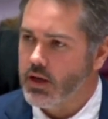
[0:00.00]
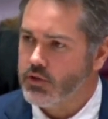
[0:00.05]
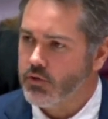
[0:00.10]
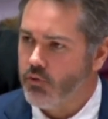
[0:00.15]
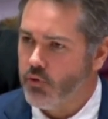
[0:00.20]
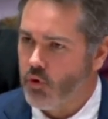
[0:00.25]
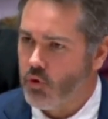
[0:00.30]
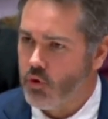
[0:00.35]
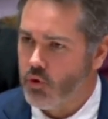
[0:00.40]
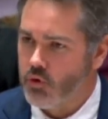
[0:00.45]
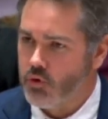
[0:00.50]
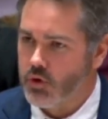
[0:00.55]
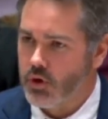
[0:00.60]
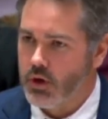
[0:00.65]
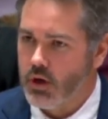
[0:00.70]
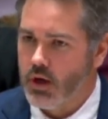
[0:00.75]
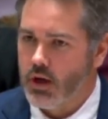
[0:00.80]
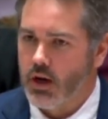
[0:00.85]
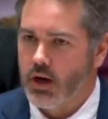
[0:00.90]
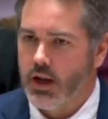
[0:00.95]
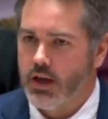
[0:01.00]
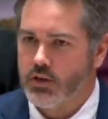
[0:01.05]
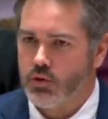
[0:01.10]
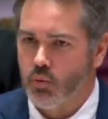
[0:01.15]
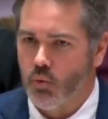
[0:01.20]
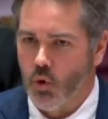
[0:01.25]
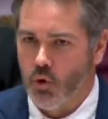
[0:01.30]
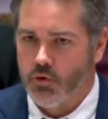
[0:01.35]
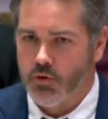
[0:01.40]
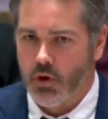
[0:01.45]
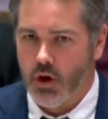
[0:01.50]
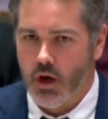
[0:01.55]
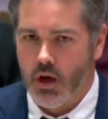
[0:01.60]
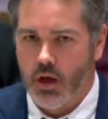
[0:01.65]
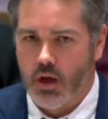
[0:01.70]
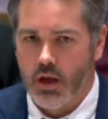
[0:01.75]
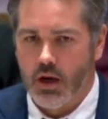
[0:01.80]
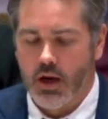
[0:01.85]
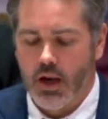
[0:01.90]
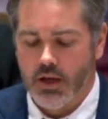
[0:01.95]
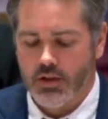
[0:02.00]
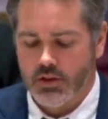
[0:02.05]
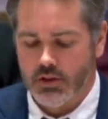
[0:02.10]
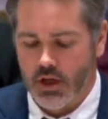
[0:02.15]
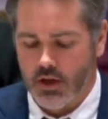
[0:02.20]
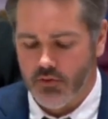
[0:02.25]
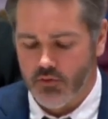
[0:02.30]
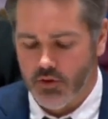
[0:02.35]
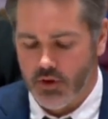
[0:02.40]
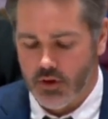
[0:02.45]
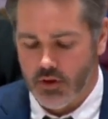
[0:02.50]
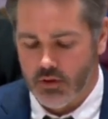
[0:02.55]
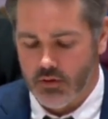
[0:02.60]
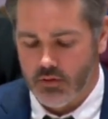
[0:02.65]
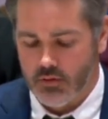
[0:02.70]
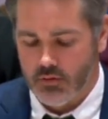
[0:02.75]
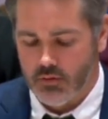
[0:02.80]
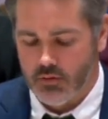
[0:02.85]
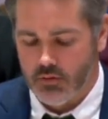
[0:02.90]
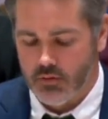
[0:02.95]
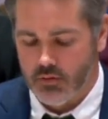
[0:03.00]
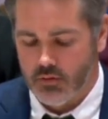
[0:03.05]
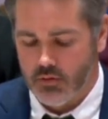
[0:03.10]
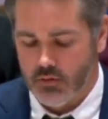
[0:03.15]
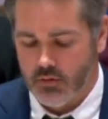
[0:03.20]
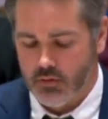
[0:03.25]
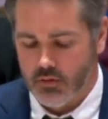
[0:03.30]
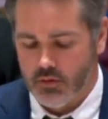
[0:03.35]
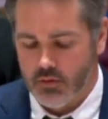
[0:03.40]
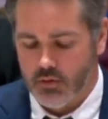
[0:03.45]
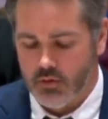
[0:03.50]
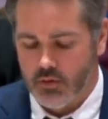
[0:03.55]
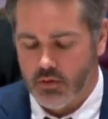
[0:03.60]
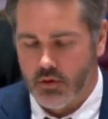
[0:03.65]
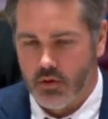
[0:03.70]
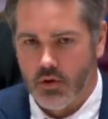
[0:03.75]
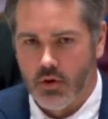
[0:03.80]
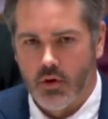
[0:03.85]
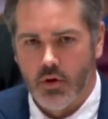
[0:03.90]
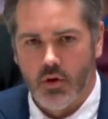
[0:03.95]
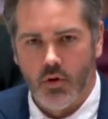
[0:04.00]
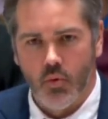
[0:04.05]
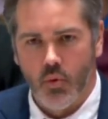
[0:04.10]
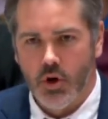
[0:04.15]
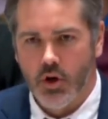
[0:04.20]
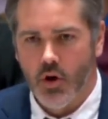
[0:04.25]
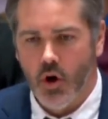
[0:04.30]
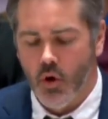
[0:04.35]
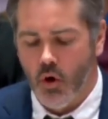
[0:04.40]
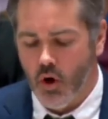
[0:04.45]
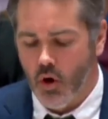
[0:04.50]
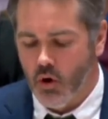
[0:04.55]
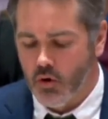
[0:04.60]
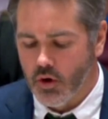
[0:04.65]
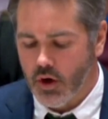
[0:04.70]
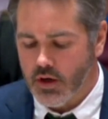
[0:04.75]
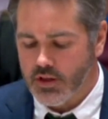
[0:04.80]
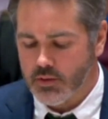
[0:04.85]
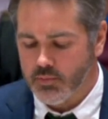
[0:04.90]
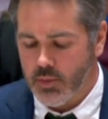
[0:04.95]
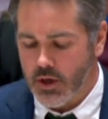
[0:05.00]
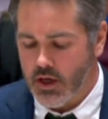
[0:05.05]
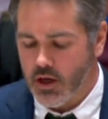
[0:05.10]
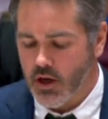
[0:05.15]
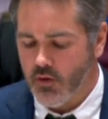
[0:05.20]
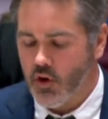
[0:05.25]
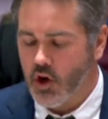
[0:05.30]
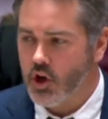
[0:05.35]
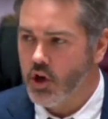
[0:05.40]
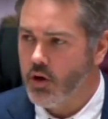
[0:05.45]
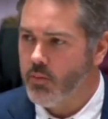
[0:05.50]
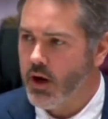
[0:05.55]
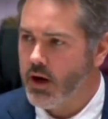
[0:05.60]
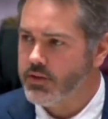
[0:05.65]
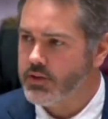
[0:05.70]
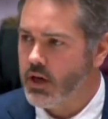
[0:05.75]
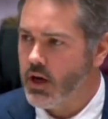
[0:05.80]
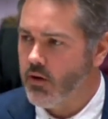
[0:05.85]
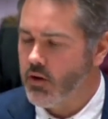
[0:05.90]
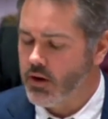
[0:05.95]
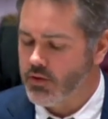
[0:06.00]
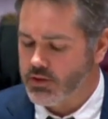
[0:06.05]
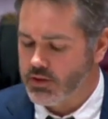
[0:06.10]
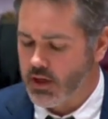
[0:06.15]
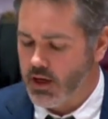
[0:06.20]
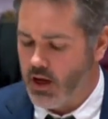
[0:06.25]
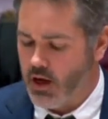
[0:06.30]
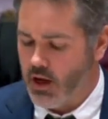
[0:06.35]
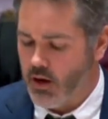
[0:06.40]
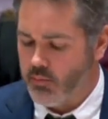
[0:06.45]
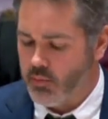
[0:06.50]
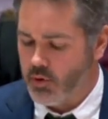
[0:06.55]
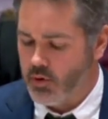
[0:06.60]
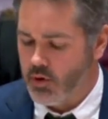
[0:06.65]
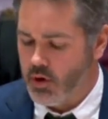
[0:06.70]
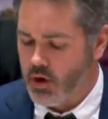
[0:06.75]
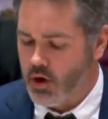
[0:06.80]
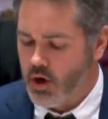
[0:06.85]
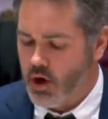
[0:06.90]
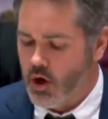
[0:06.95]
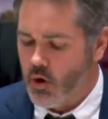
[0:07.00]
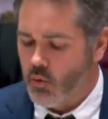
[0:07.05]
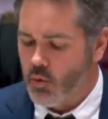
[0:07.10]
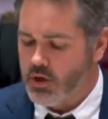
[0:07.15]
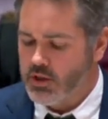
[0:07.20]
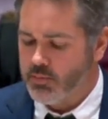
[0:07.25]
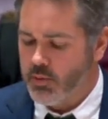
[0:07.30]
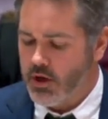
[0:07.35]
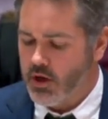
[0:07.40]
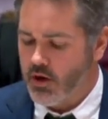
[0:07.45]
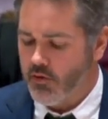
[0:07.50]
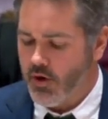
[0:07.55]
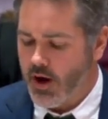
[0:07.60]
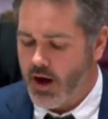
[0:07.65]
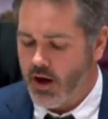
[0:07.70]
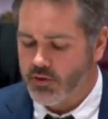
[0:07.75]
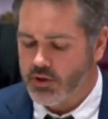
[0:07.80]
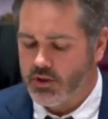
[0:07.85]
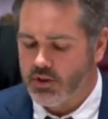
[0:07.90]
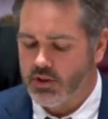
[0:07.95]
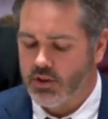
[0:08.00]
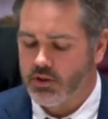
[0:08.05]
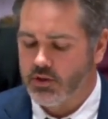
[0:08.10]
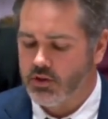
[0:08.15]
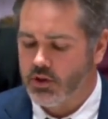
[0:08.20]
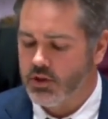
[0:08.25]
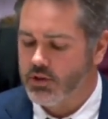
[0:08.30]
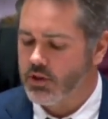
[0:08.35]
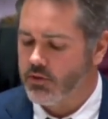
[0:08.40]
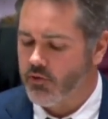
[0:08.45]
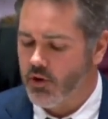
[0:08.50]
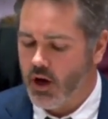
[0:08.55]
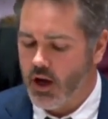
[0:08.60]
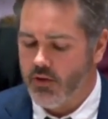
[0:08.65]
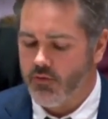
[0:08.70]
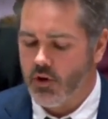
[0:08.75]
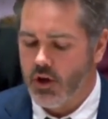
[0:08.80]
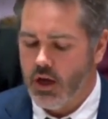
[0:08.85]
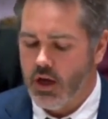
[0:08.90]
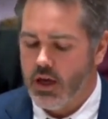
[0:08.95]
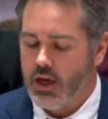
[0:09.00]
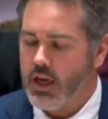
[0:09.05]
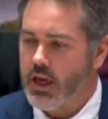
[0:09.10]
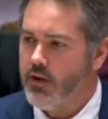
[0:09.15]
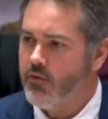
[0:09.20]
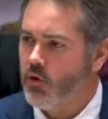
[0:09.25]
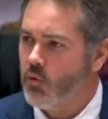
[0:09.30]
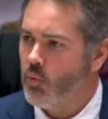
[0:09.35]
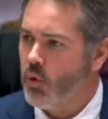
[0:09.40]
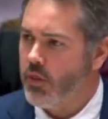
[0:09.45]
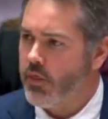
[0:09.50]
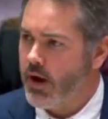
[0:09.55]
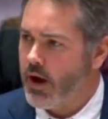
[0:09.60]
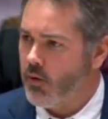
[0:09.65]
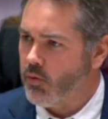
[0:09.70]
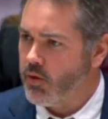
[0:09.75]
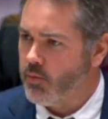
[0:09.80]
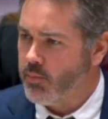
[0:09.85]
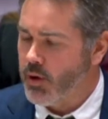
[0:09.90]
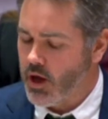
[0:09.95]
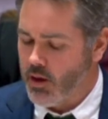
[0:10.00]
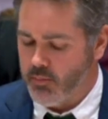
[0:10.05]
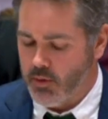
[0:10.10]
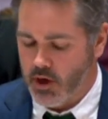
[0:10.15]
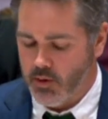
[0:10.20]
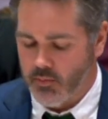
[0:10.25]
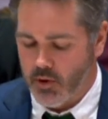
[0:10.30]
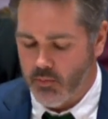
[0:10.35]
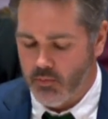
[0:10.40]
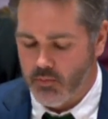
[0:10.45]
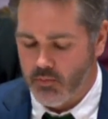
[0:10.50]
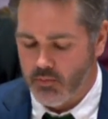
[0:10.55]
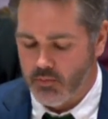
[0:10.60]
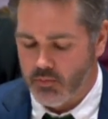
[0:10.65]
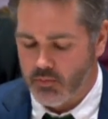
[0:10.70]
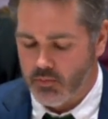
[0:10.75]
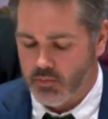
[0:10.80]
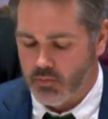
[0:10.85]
less food, less water, less safety. We no longer speak of a humanitarian scale-up. We speak of how to survive even without the bare minimum.